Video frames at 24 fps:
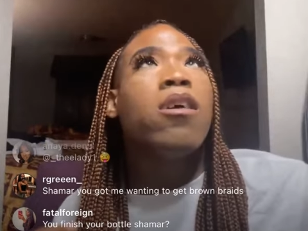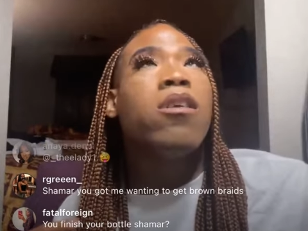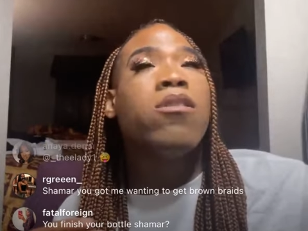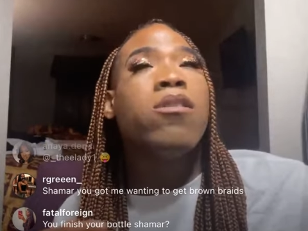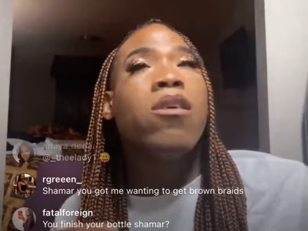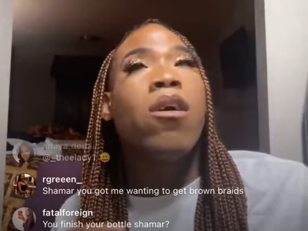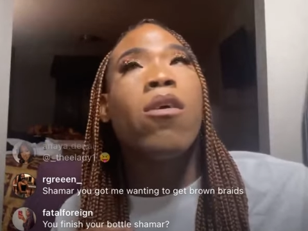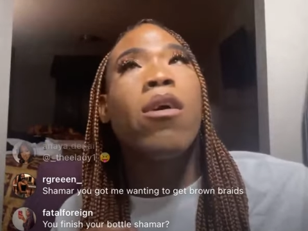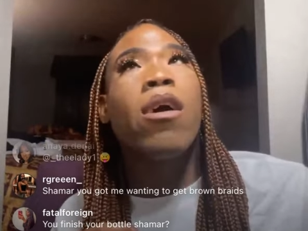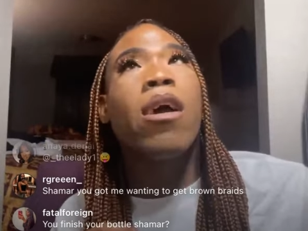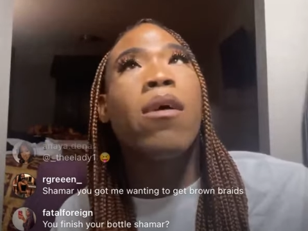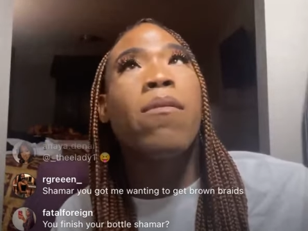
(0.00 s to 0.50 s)

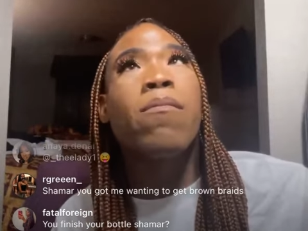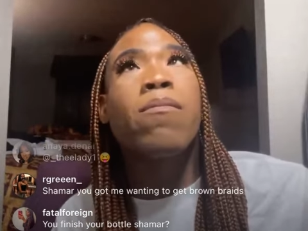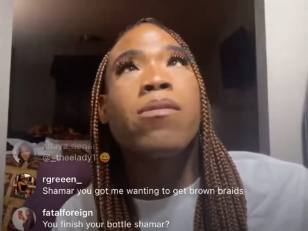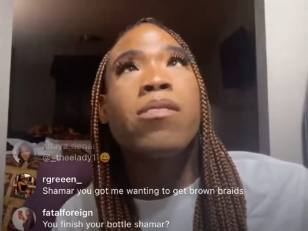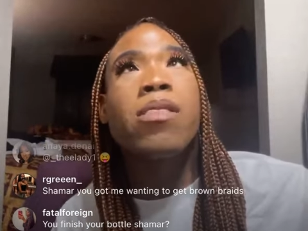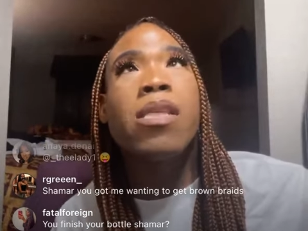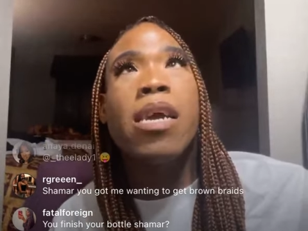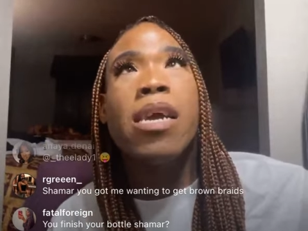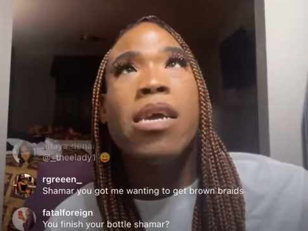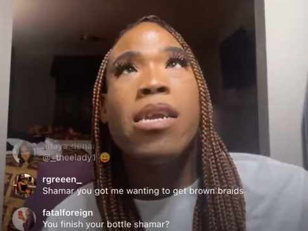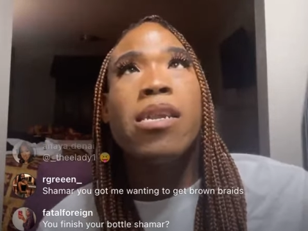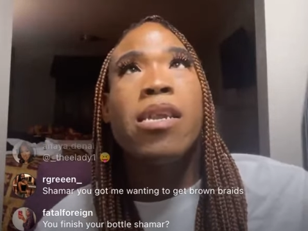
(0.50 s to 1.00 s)
Don't ever
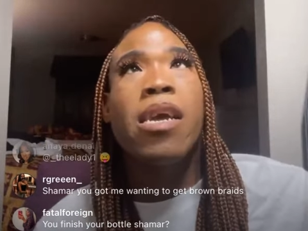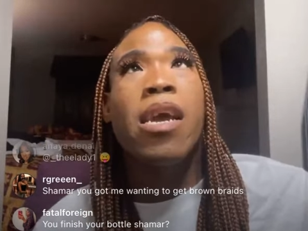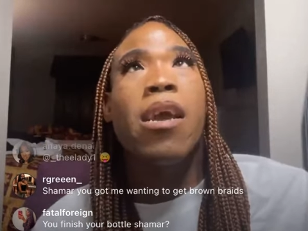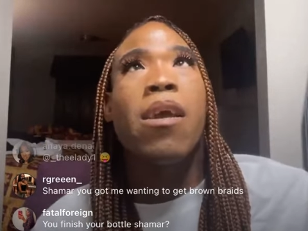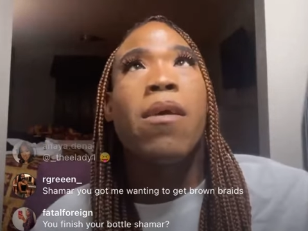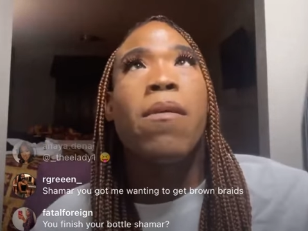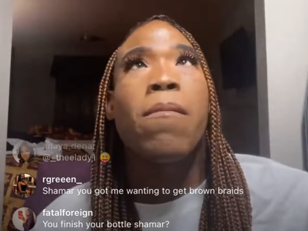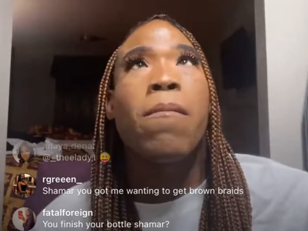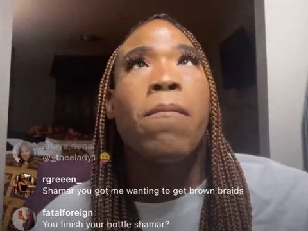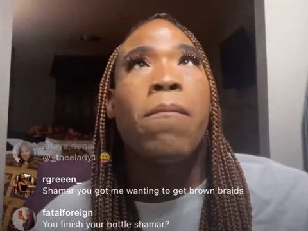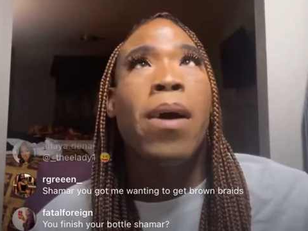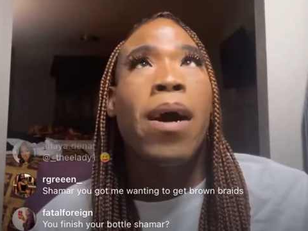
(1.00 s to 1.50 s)
think
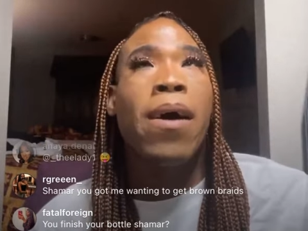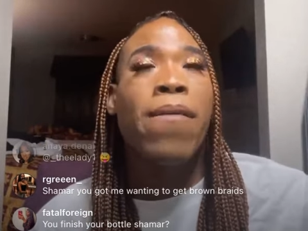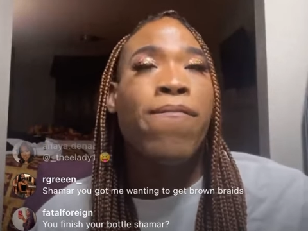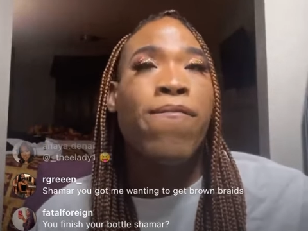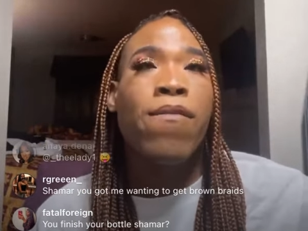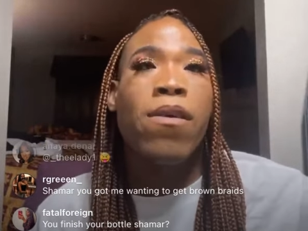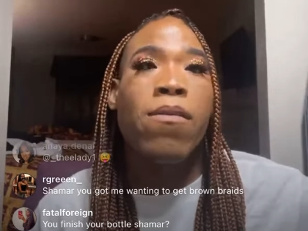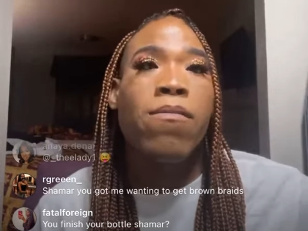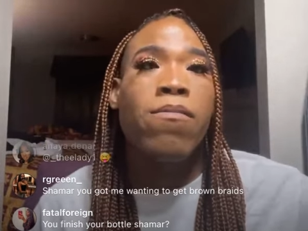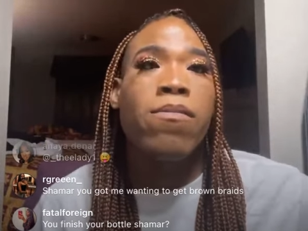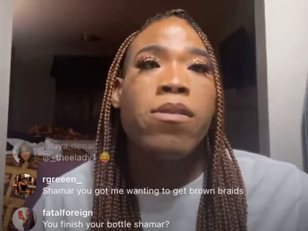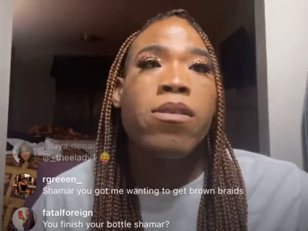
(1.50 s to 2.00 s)
that my
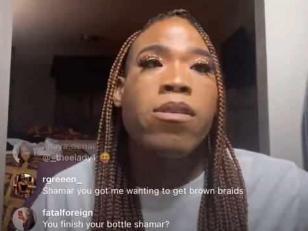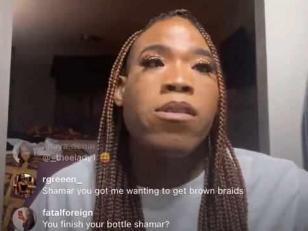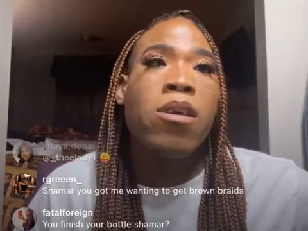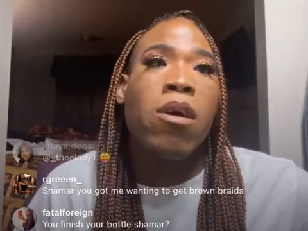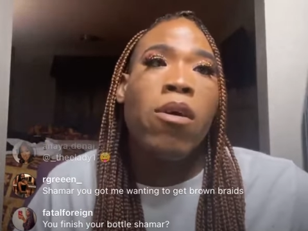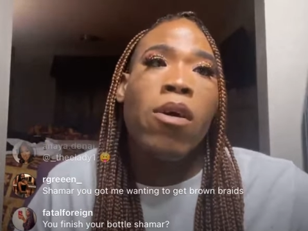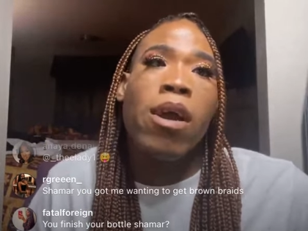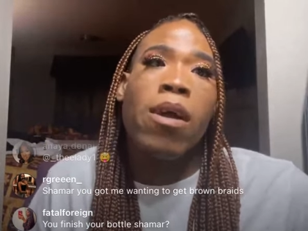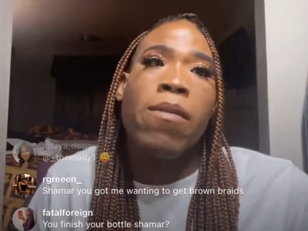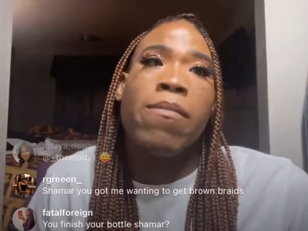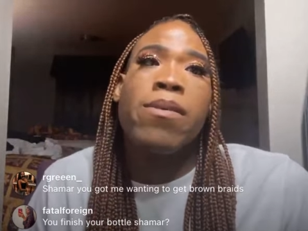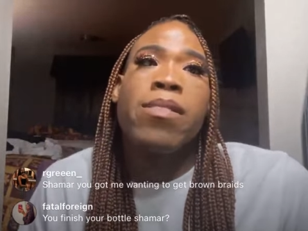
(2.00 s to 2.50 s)
family.
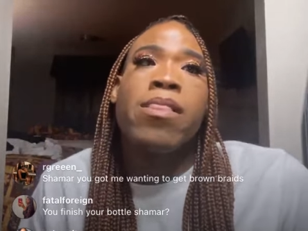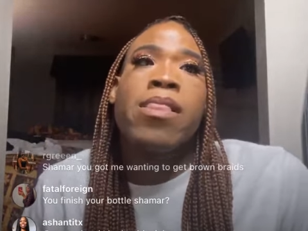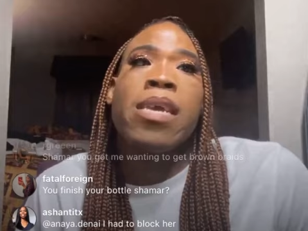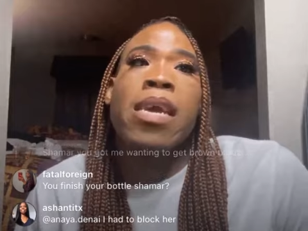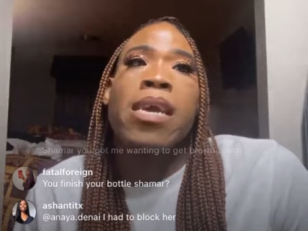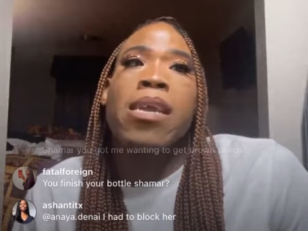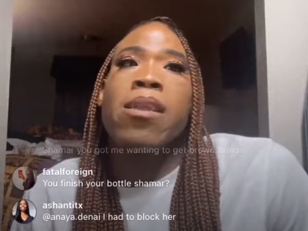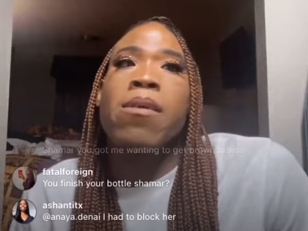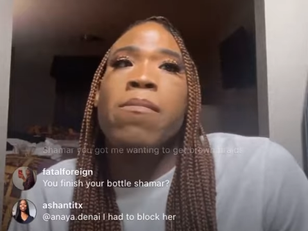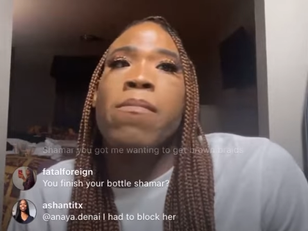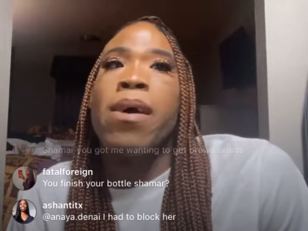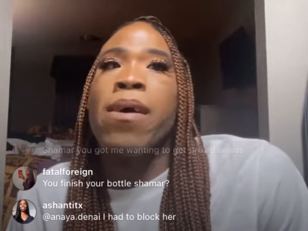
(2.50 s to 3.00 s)
Don't ever
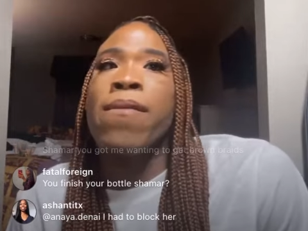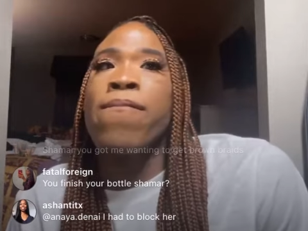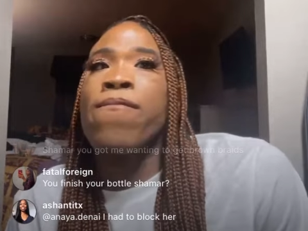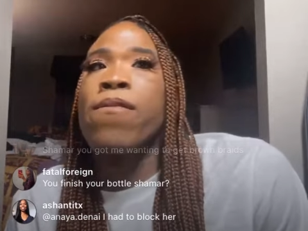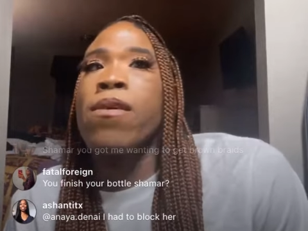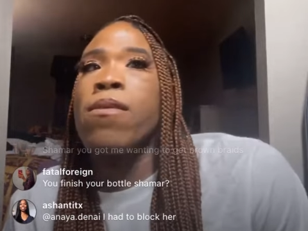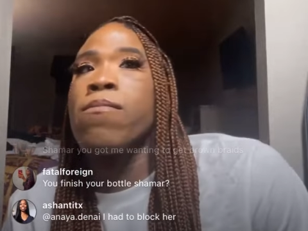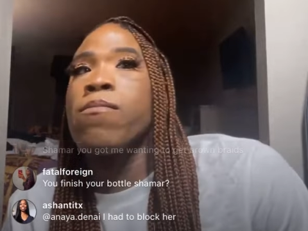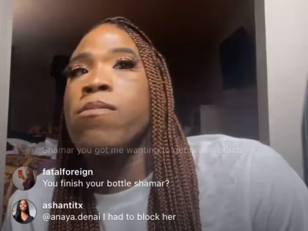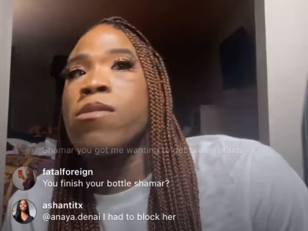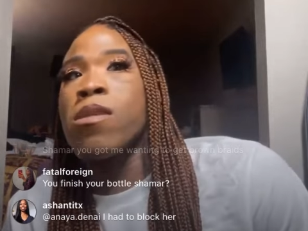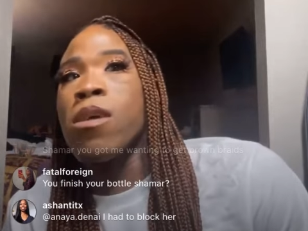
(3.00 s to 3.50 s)
think that my
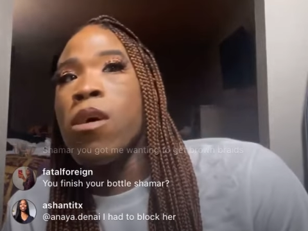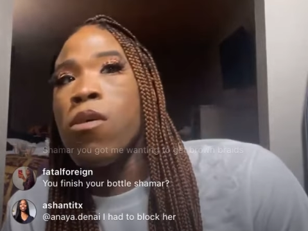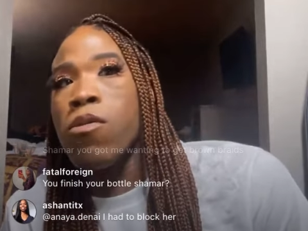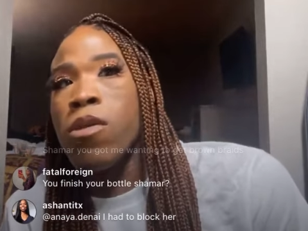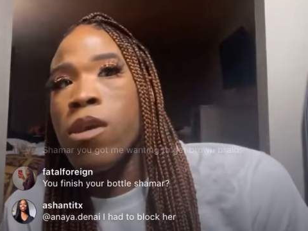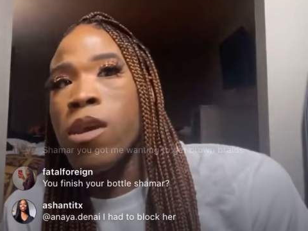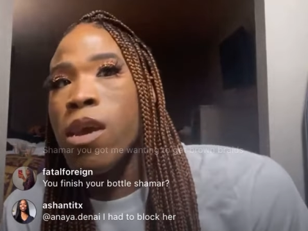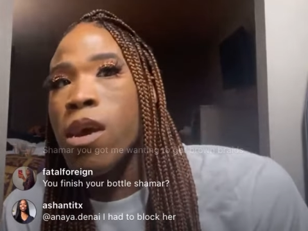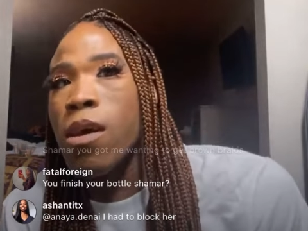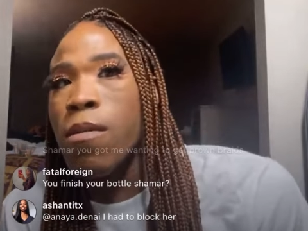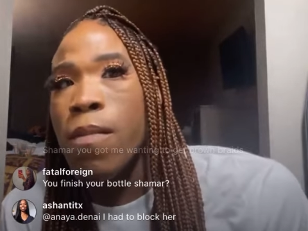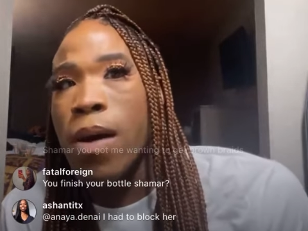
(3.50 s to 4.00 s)
family don't
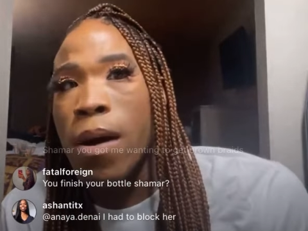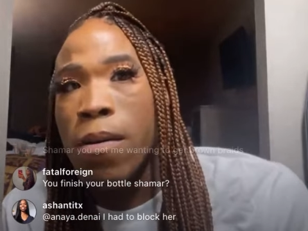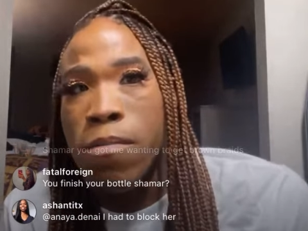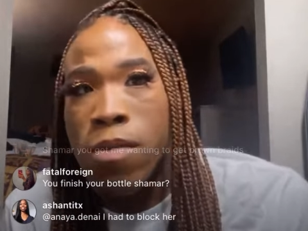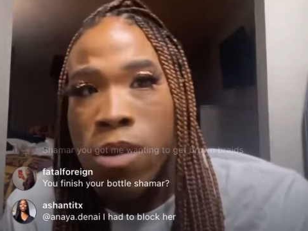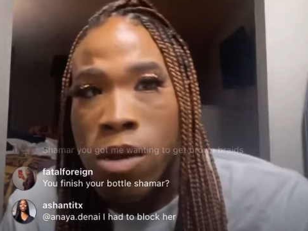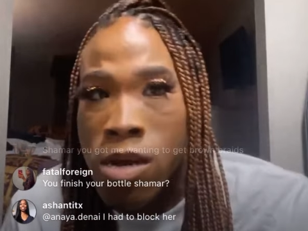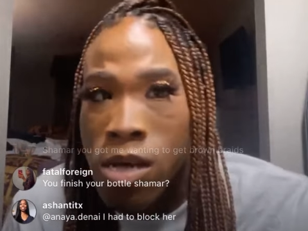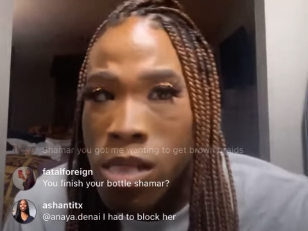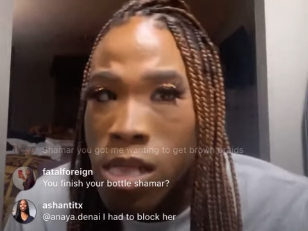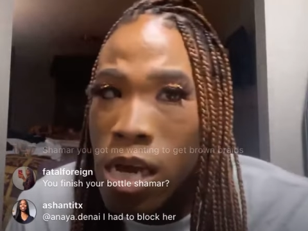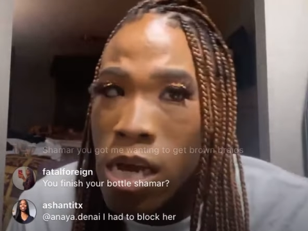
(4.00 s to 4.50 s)
care about me
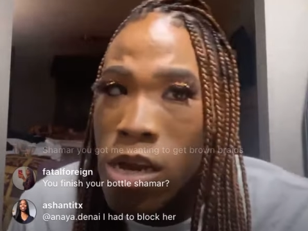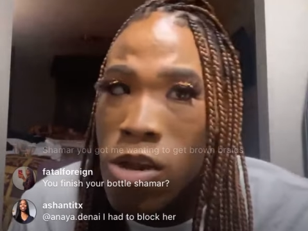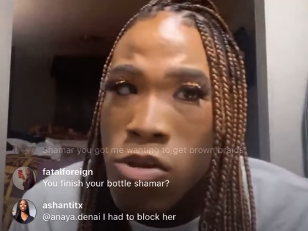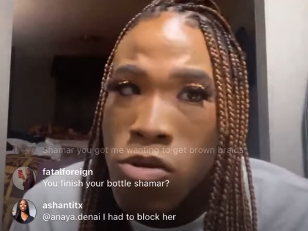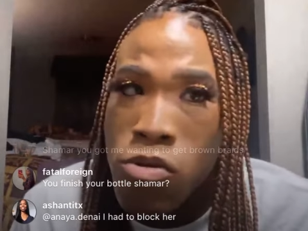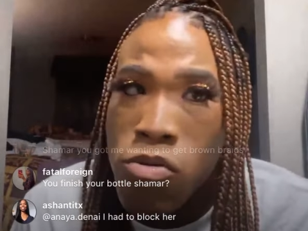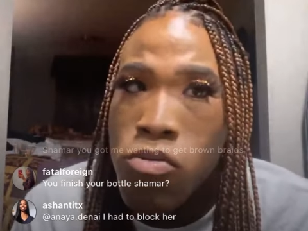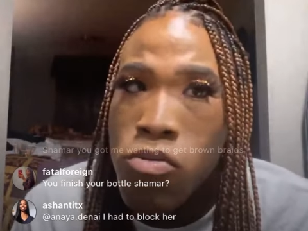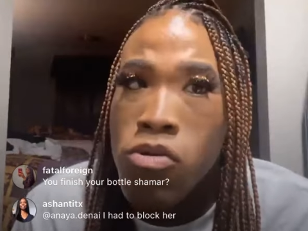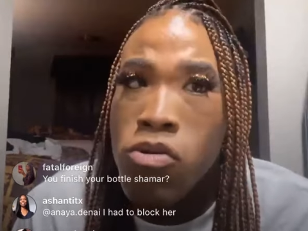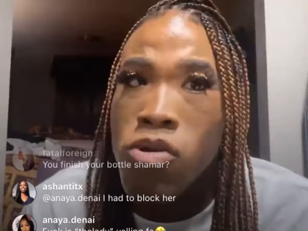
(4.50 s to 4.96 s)
because they do.